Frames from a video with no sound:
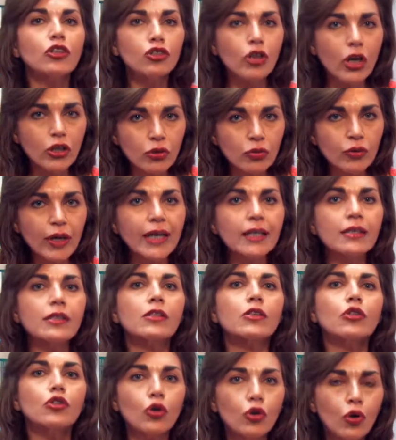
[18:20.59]

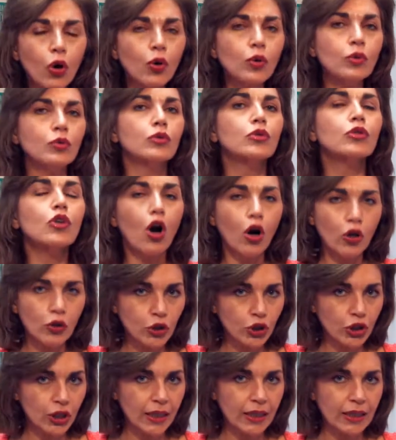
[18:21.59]
generates your own
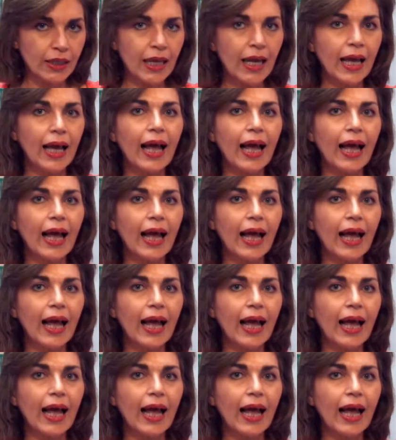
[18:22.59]
collagen.